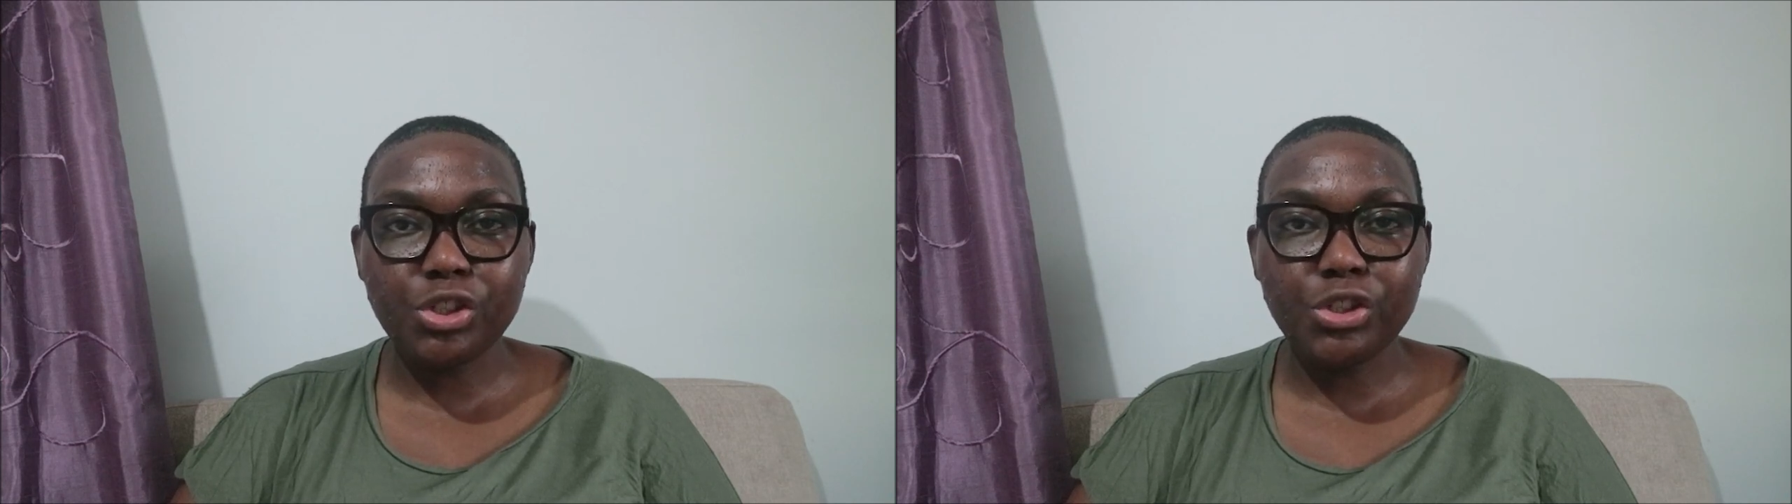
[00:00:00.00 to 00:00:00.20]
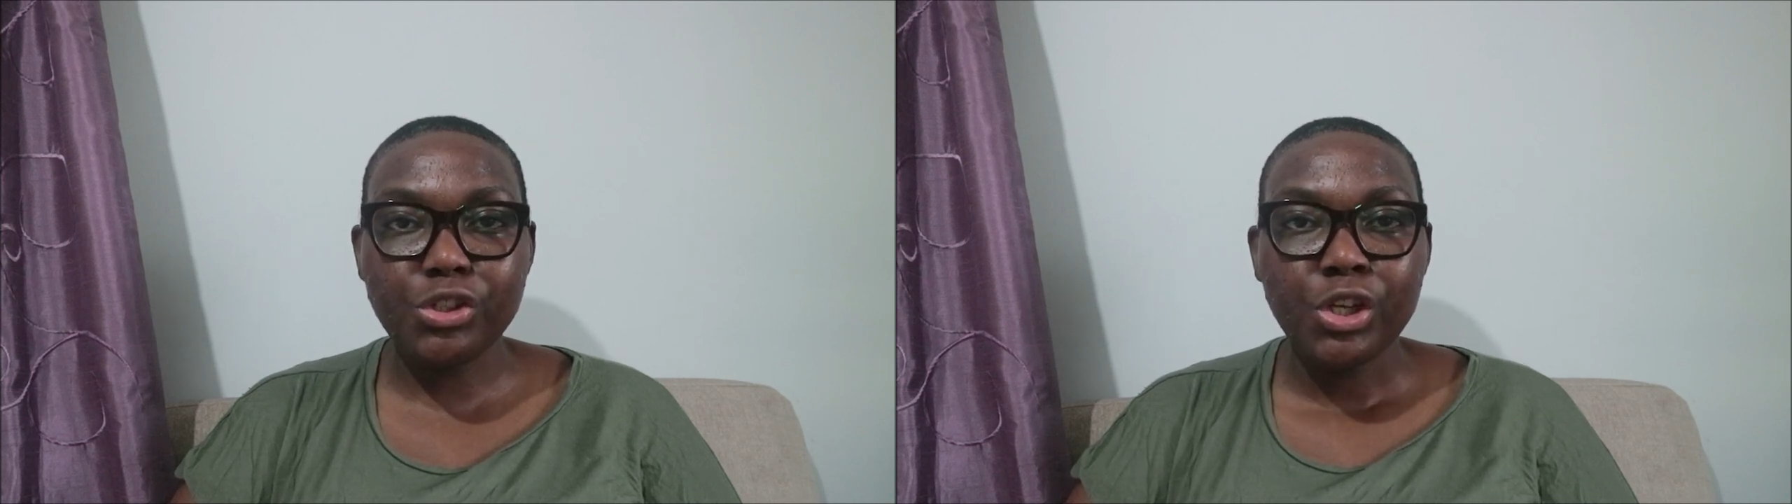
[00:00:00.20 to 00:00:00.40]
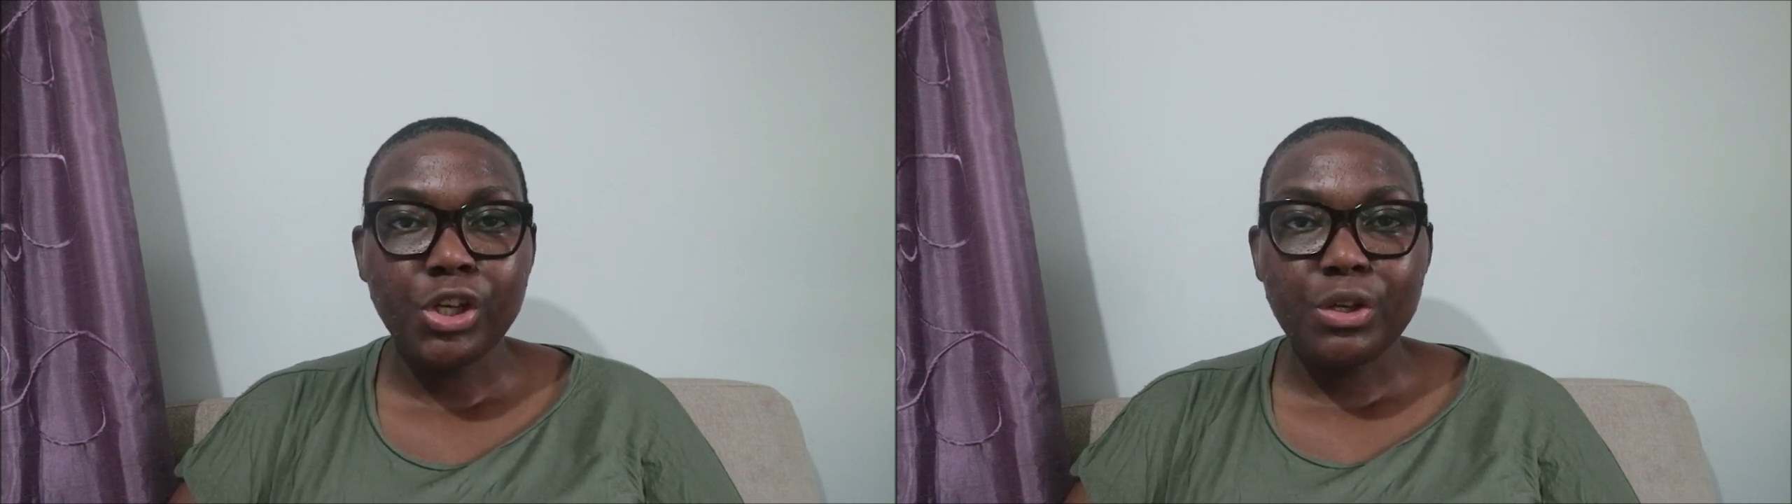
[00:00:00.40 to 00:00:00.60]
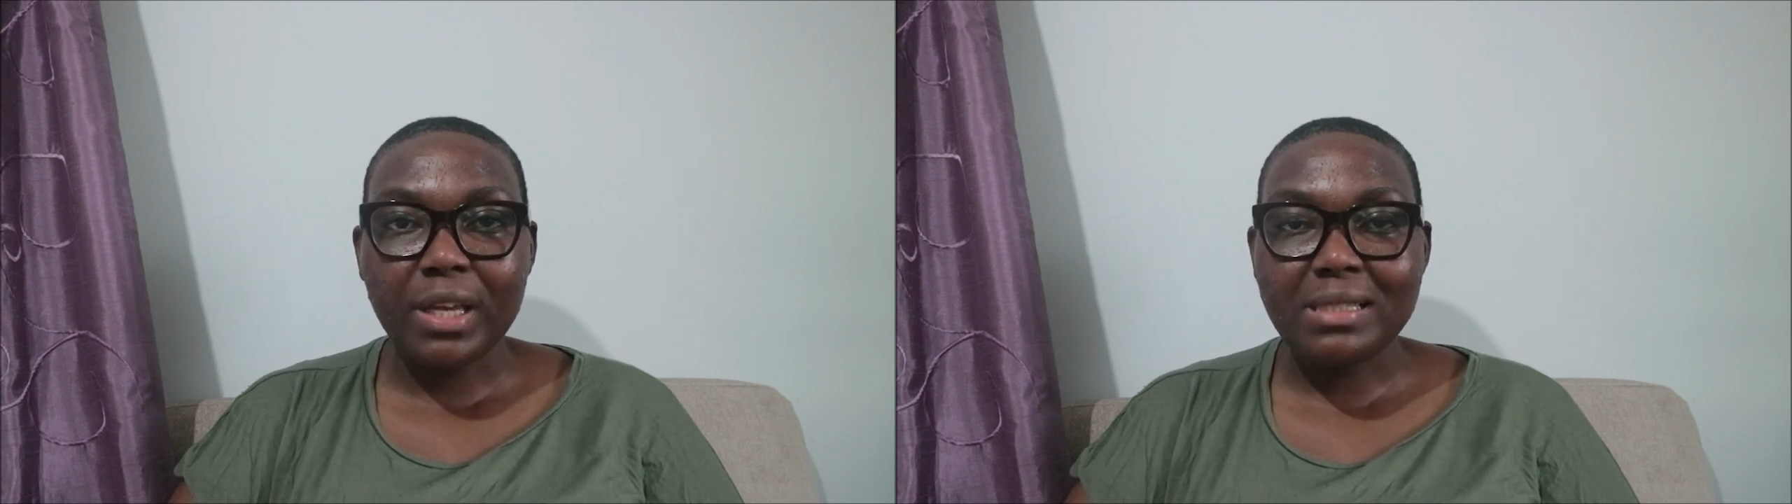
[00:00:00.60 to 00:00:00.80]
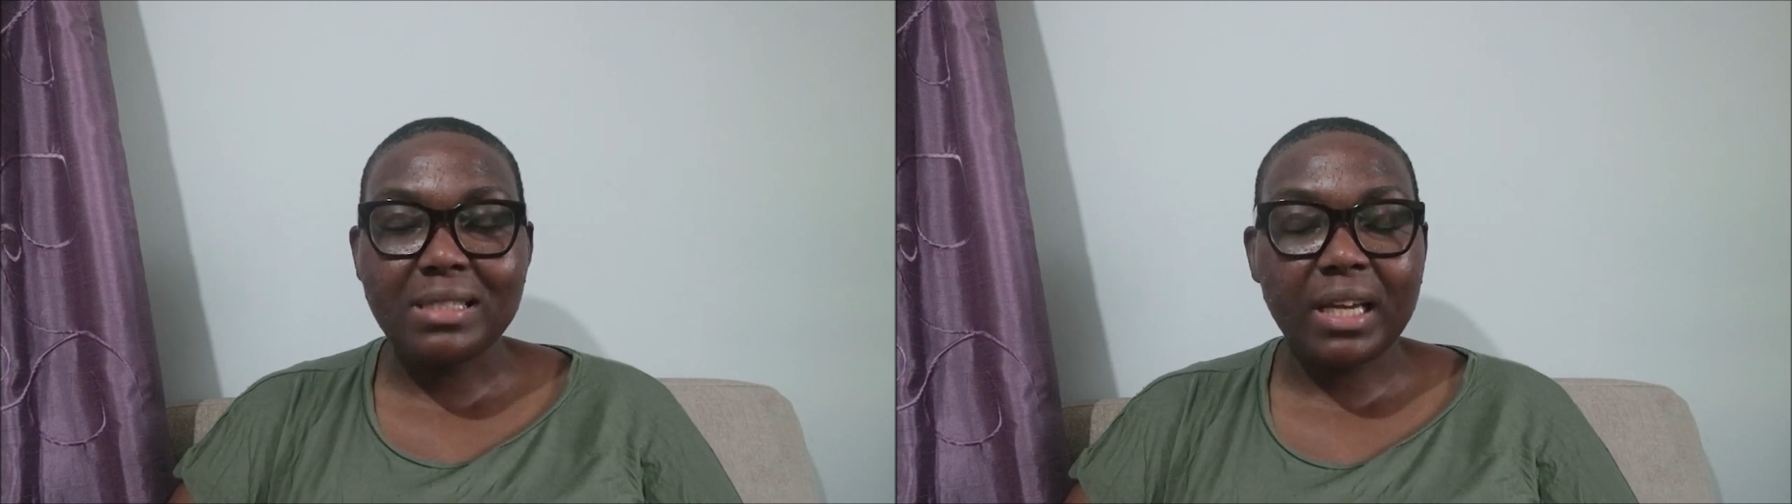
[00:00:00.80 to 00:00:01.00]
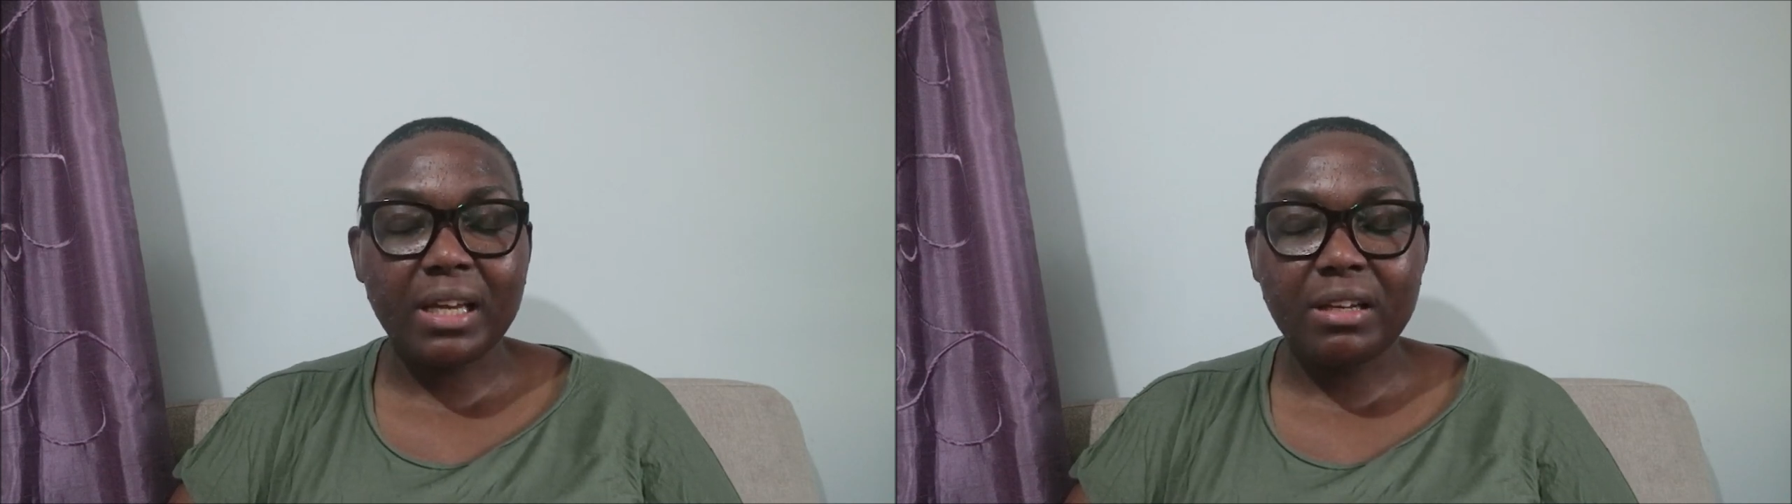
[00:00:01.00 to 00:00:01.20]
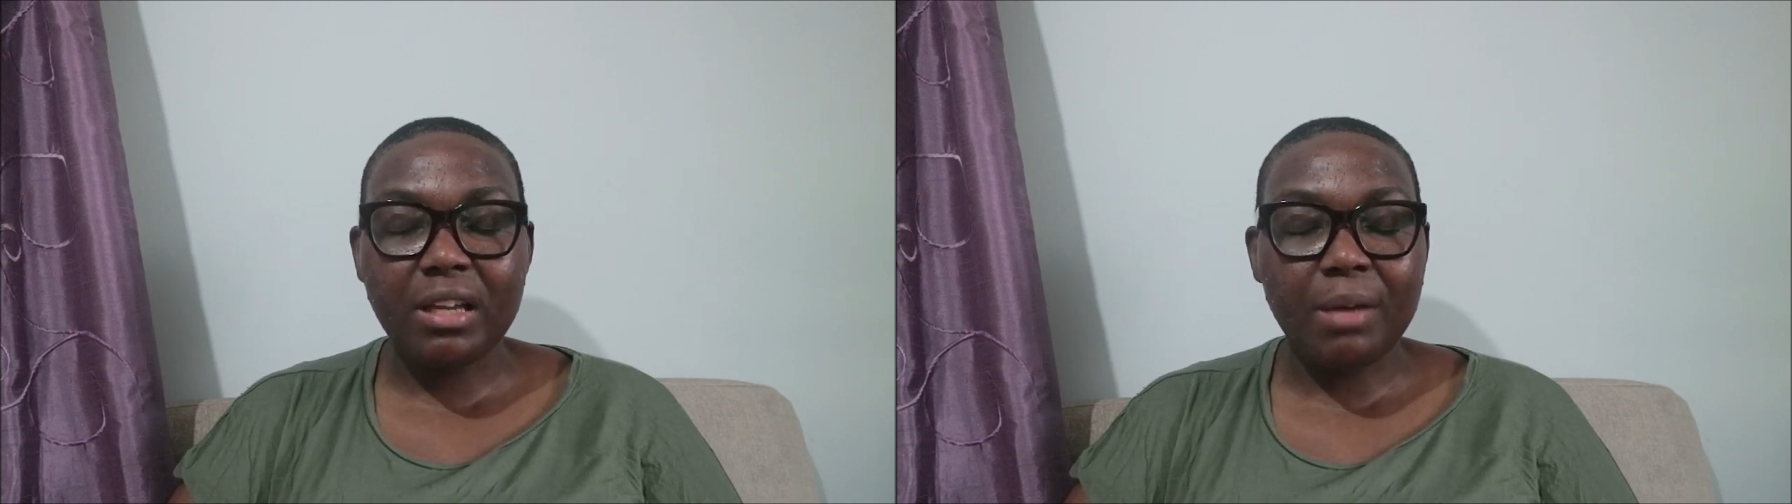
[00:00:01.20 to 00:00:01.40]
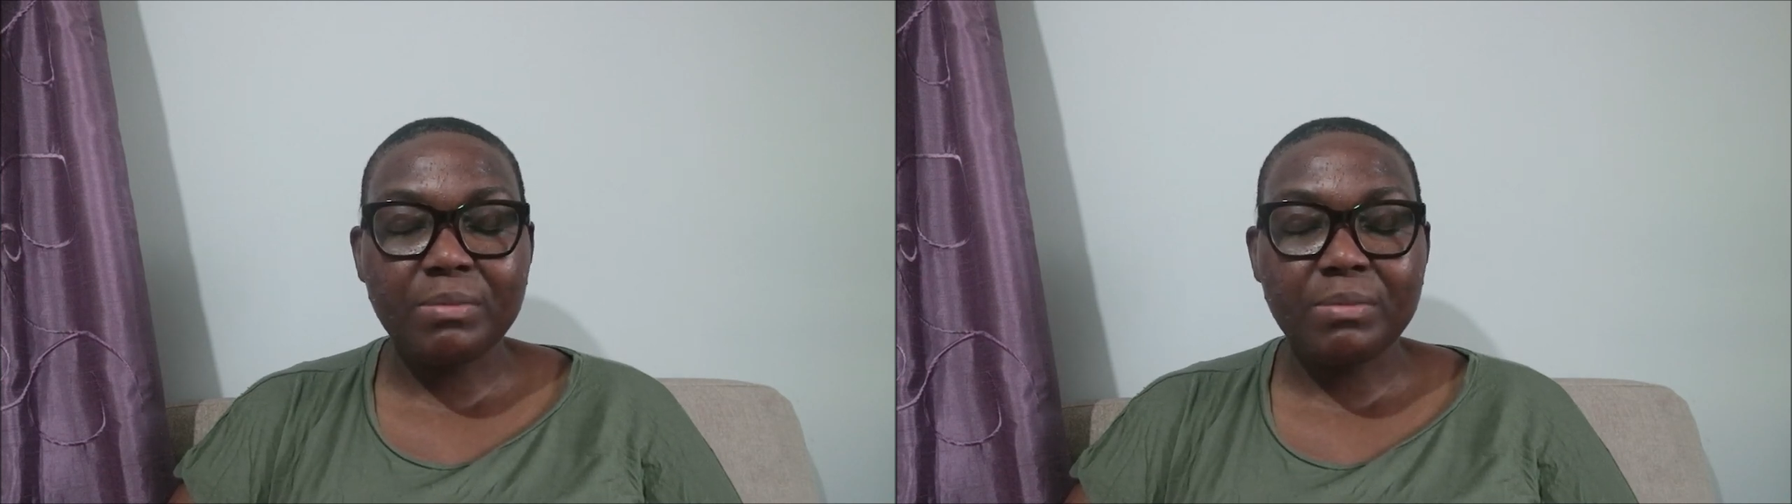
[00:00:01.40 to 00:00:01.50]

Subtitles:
to get second